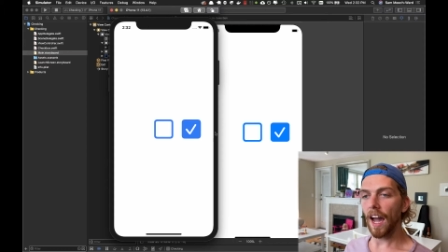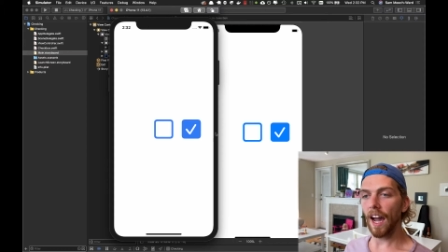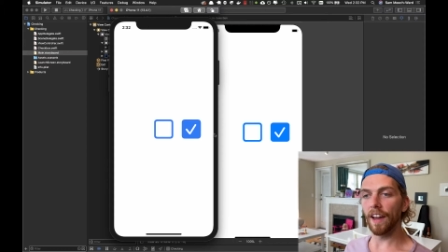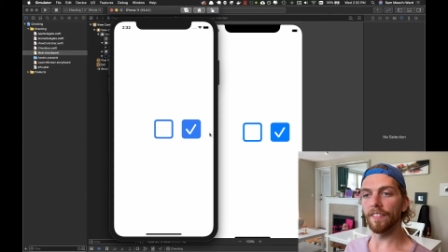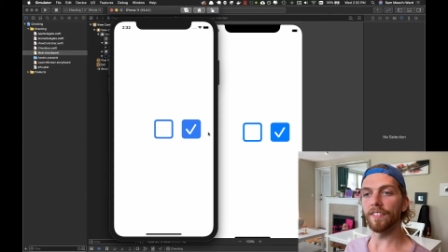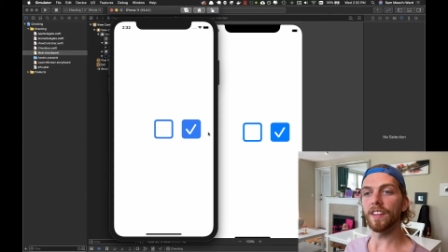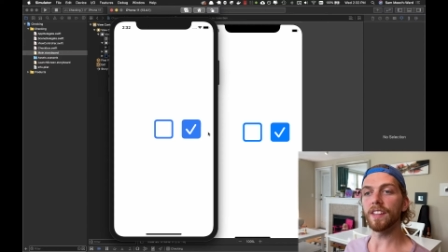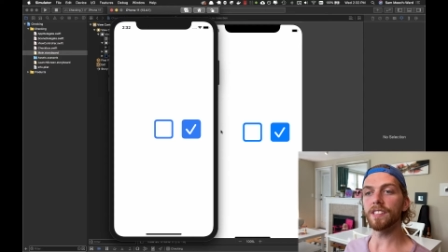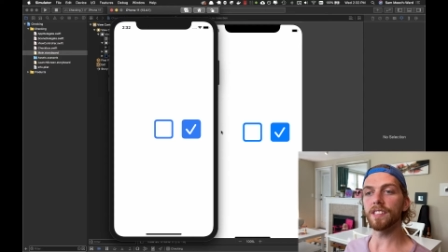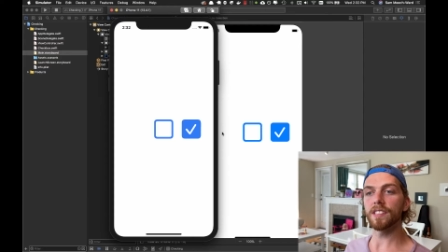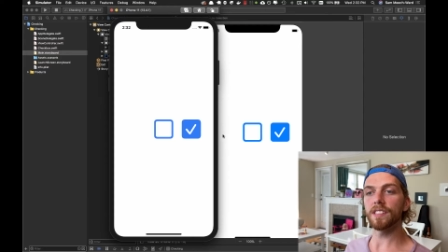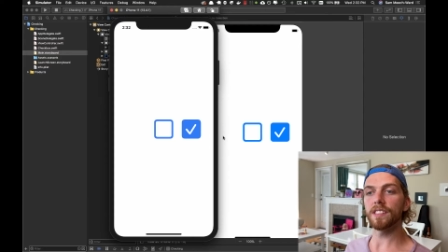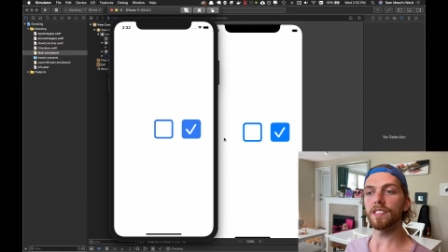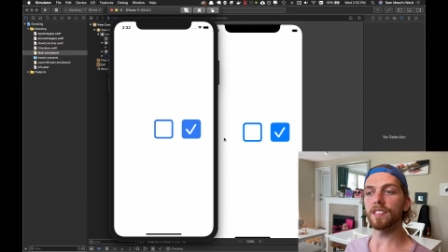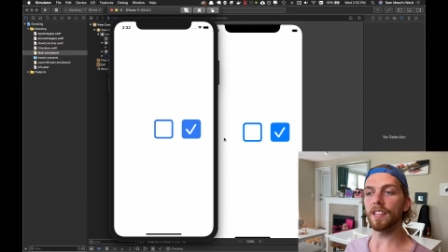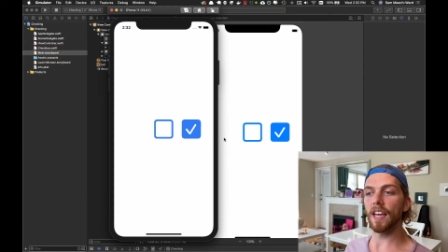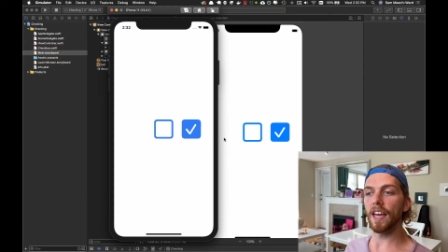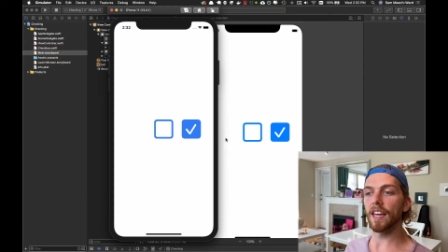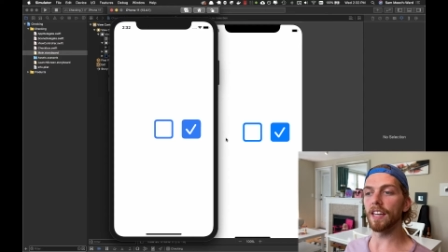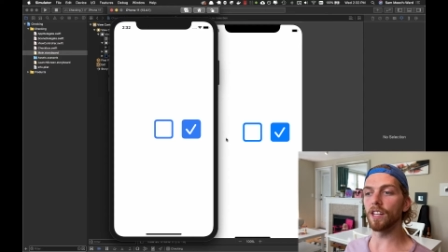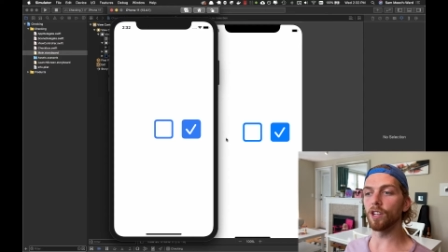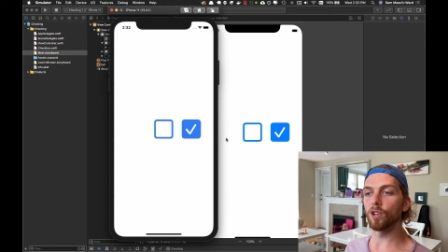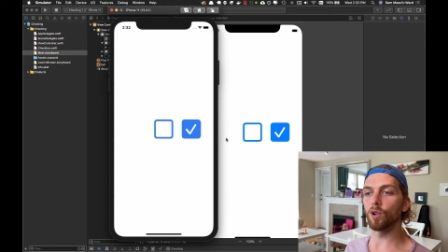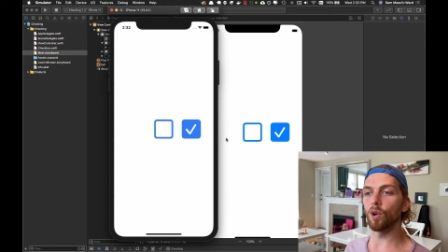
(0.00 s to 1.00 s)
And this is
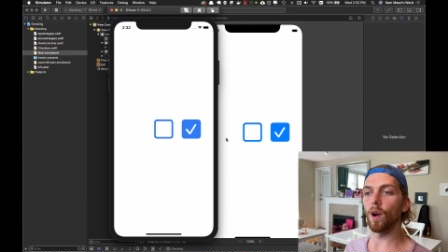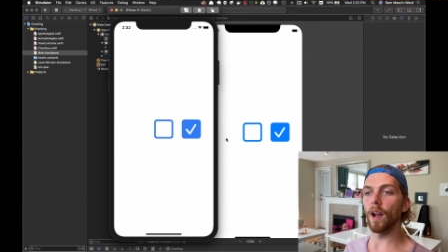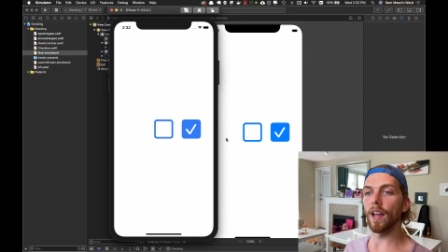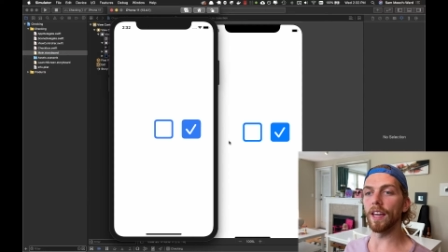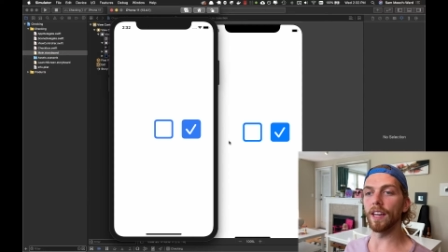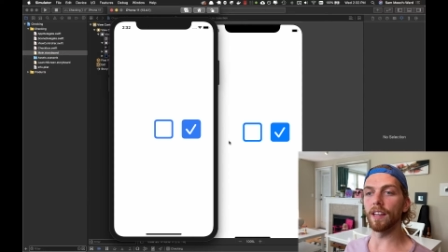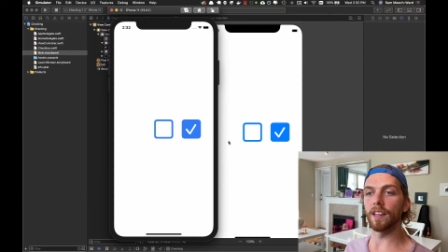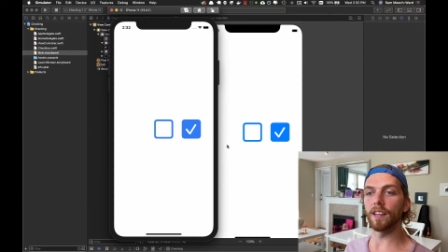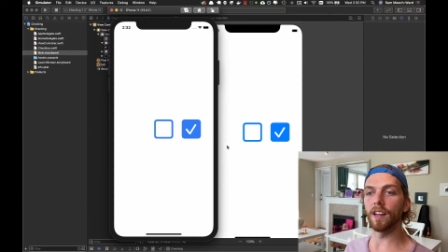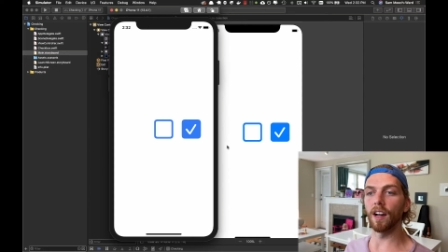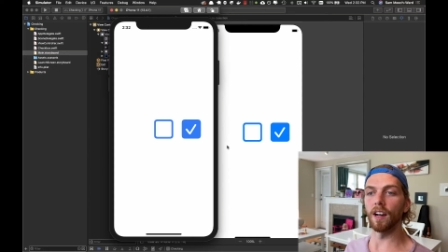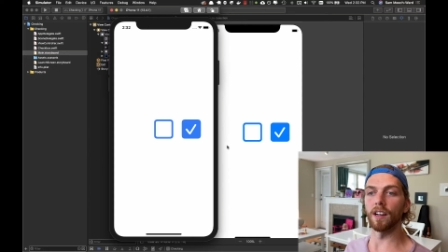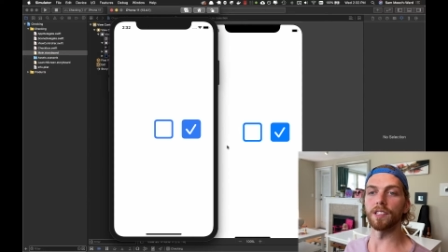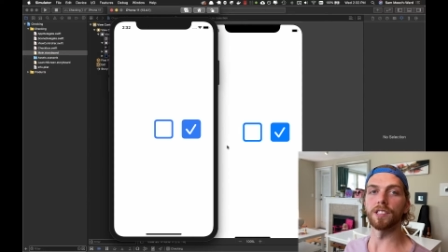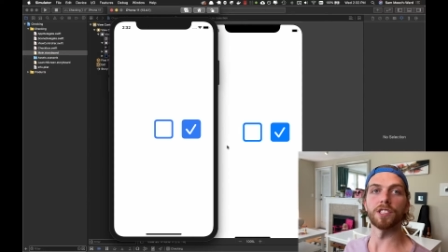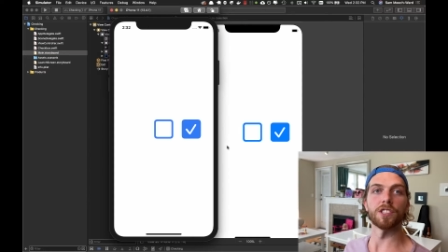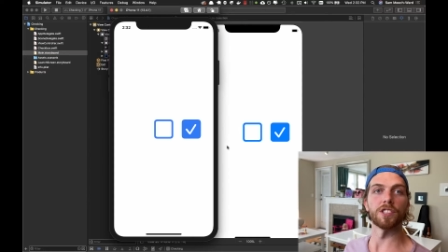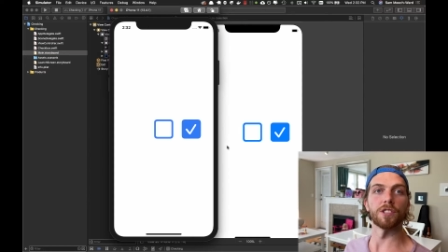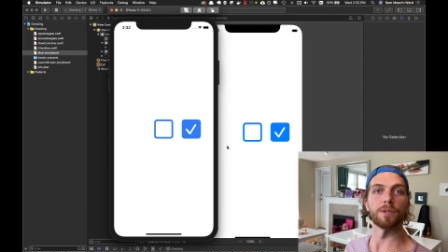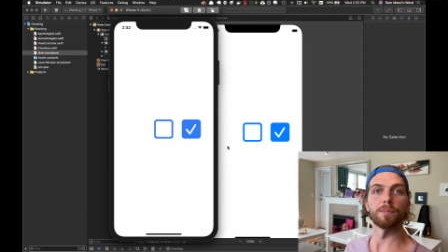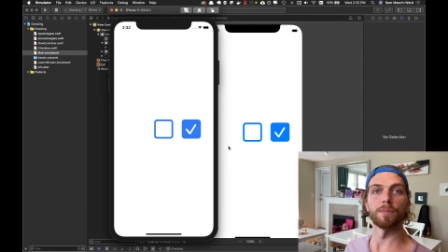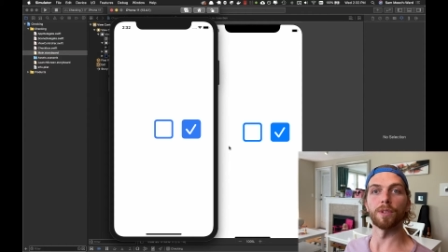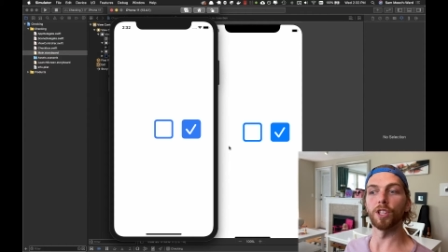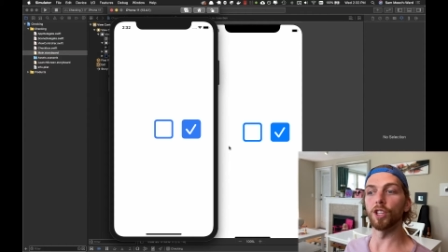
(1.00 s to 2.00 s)
a great
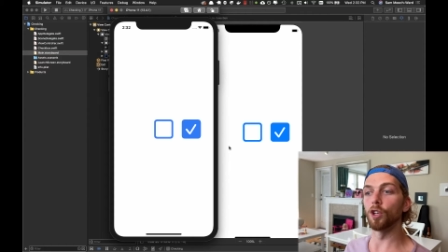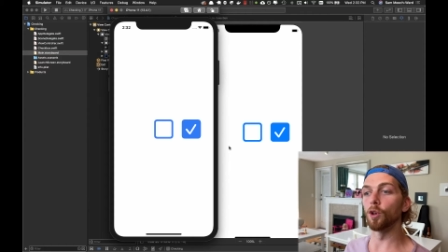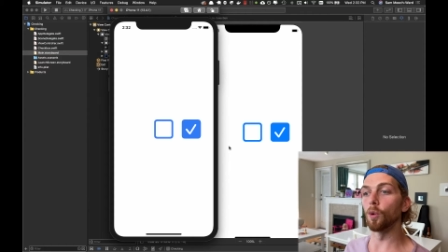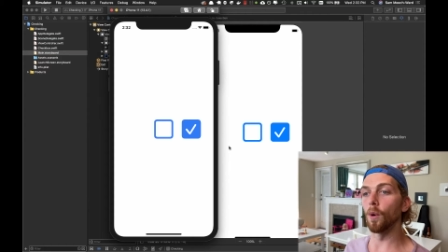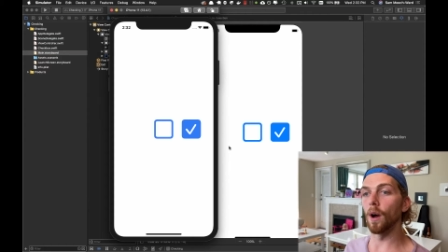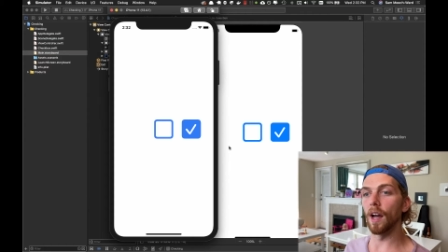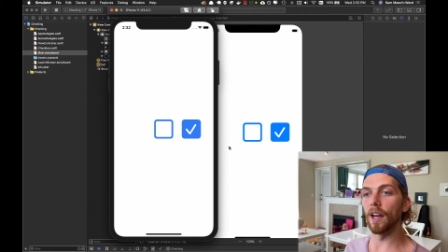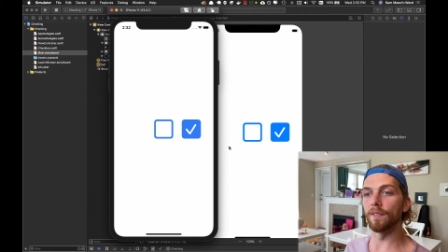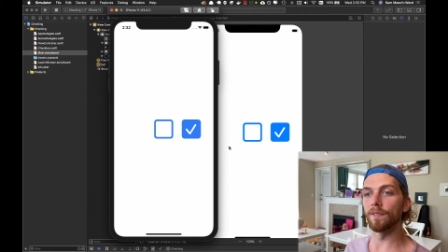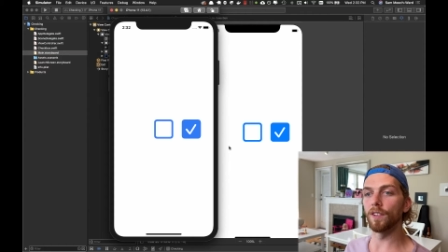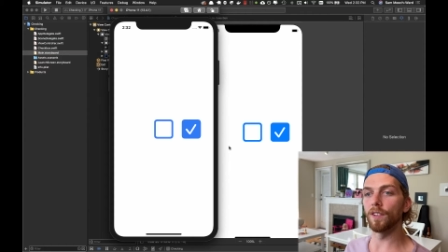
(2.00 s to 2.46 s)
custom UI